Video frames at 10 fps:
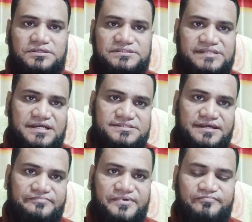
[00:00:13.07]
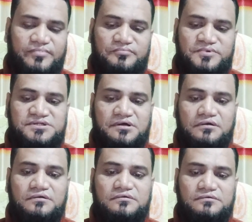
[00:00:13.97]
Just some
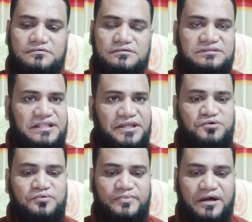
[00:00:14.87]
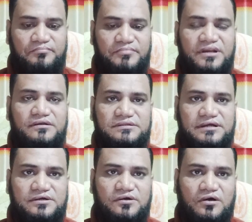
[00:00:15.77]
information. The YouTube thumbnail.
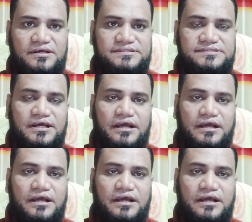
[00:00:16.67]
That knowledge.